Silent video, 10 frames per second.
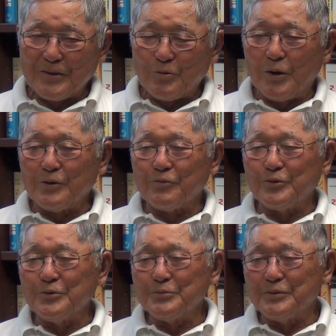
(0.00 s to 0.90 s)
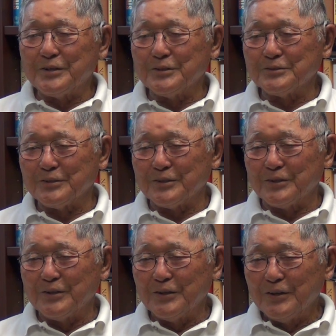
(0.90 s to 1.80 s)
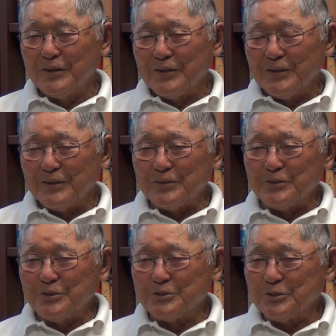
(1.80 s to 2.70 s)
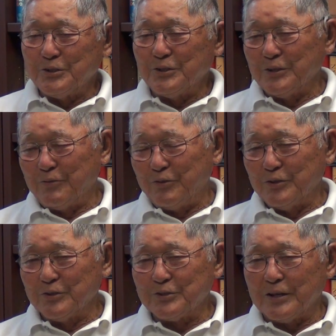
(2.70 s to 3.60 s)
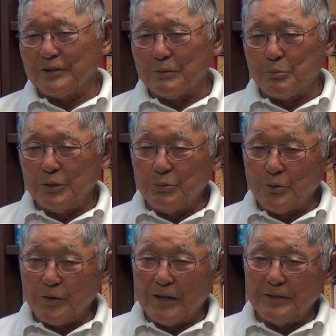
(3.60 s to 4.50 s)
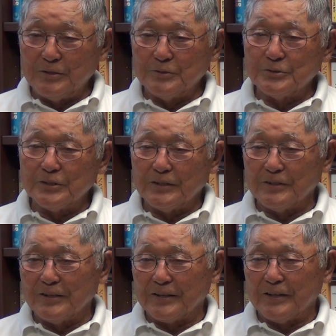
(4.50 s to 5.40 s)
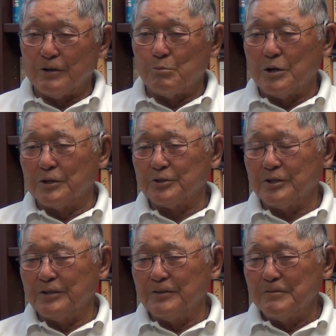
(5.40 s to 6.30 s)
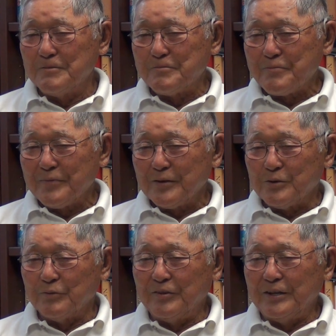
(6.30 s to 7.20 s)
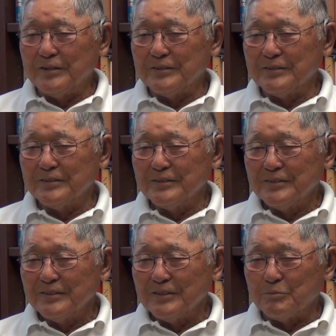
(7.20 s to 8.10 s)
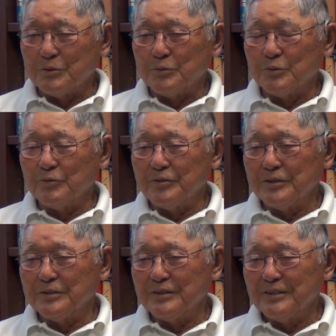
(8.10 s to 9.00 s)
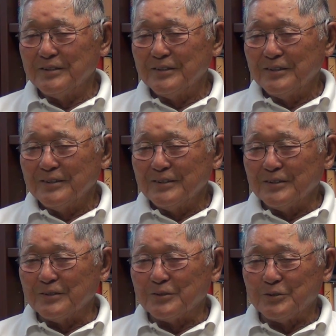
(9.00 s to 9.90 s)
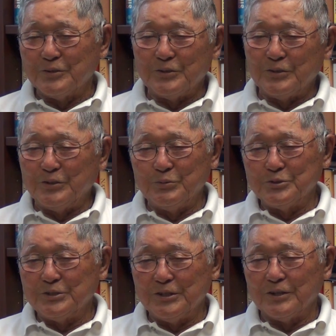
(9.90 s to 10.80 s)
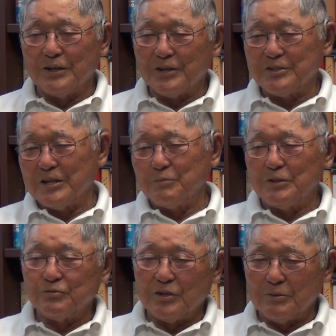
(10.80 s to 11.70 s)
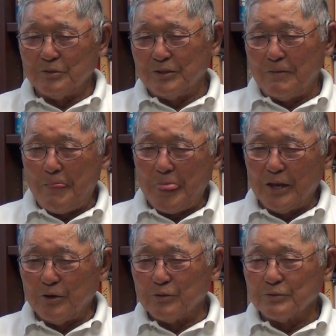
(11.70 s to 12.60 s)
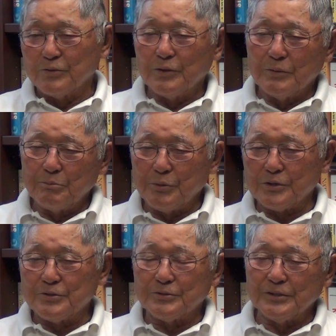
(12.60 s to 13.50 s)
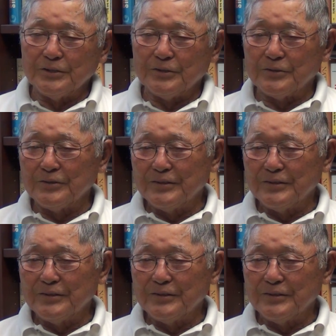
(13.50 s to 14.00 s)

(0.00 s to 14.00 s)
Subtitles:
Quite a few, because if you looked at the pre-war annuals, in like Almonte, Covina, Monrovia, you would see a lot of Japanese family, you know, pictures in there.